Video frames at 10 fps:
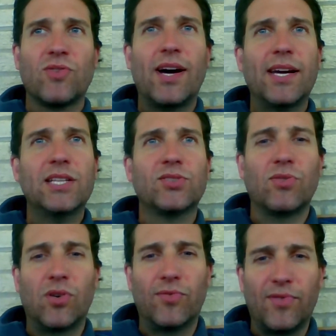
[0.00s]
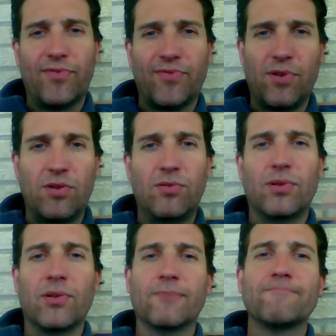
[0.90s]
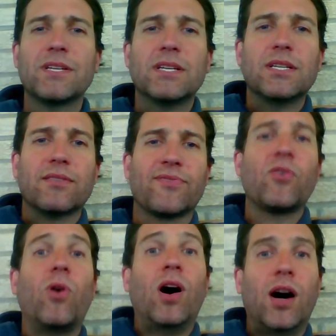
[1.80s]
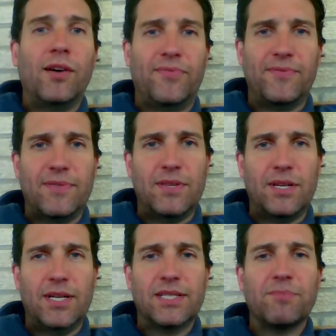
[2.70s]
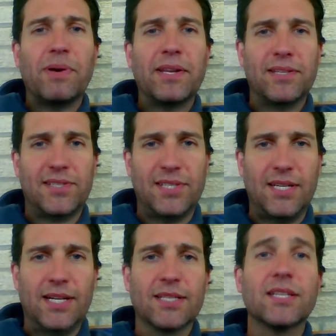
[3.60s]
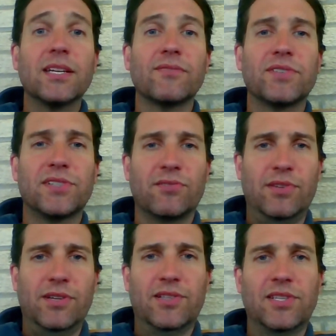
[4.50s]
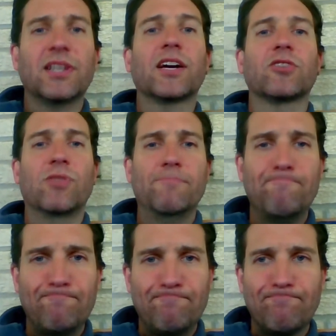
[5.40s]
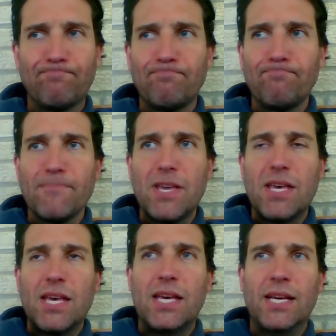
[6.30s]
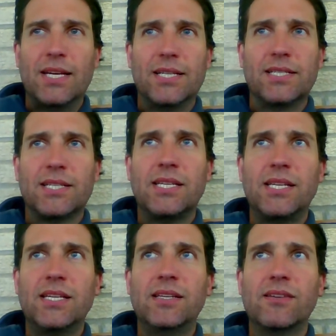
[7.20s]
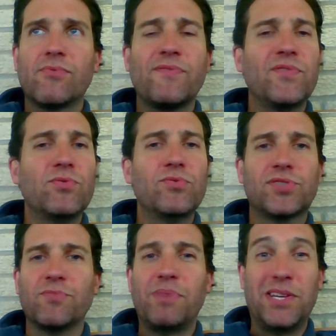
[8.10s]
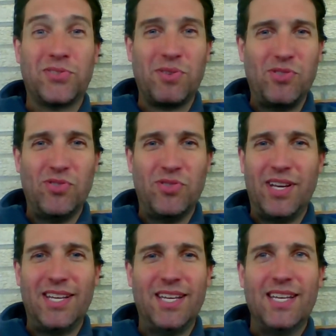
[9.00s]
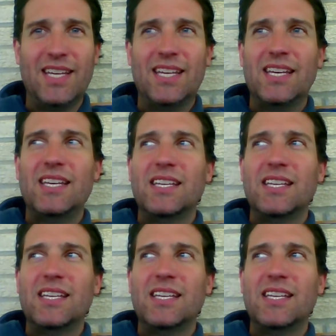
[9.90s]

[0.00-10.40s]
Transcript: trying to overthrow or throw off dependency on the king of Assyria, Sennacherib. And he refused to pay tribute, and